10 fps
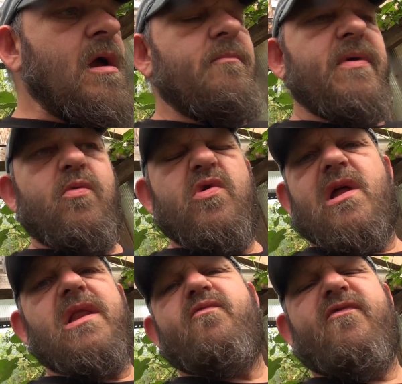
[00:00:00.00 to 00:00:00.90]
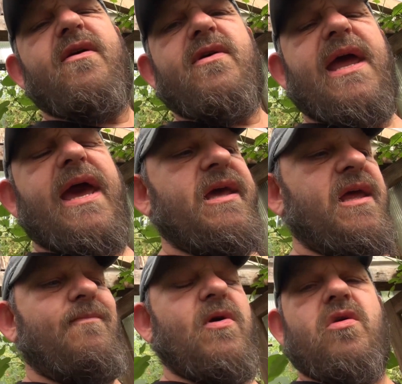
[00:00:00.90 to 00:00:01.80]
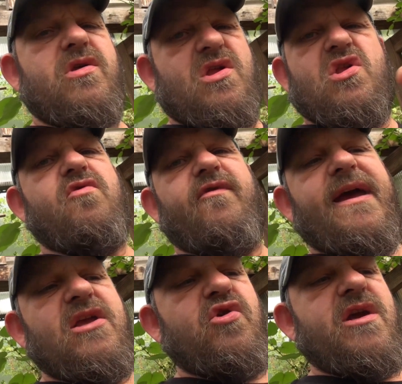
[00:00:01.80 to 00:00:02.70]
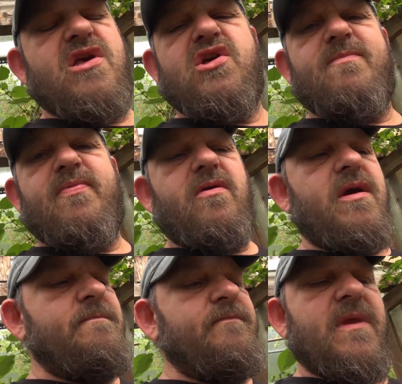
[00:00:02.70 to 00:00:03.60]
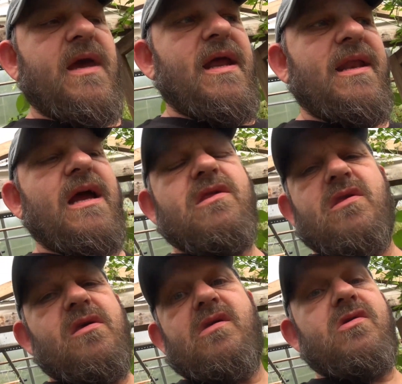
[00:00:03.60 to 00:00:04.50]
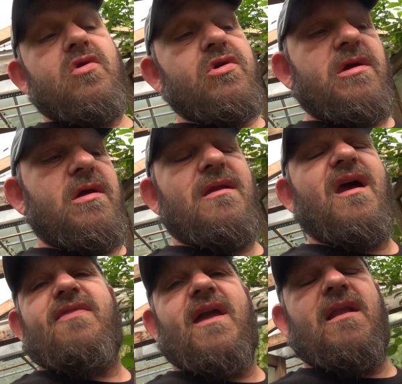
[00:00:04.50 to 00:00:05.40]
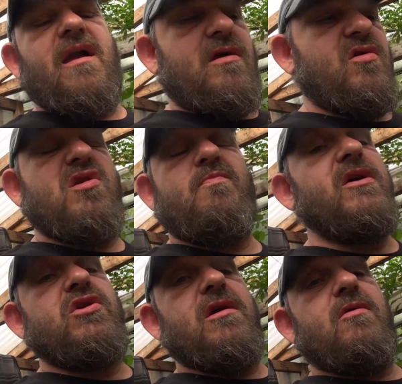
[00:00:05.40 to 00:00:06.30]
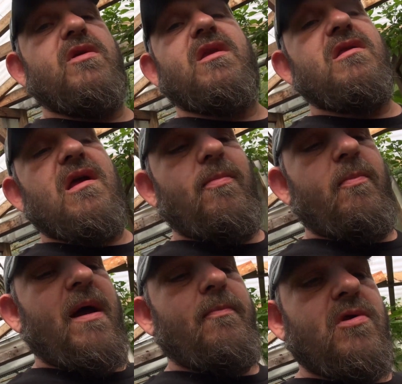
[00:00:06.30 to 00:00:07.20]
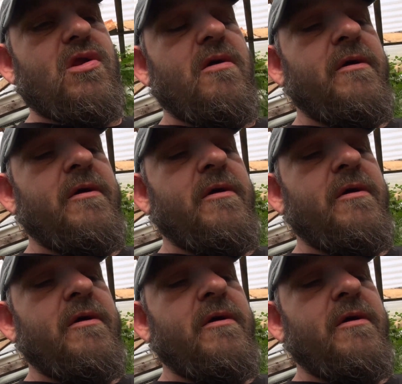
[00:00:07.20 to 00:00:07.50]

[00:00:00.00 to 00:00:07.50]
But it was a very tangy because it's through that transition period, and that's usually not that nice, especially with these type of peppers.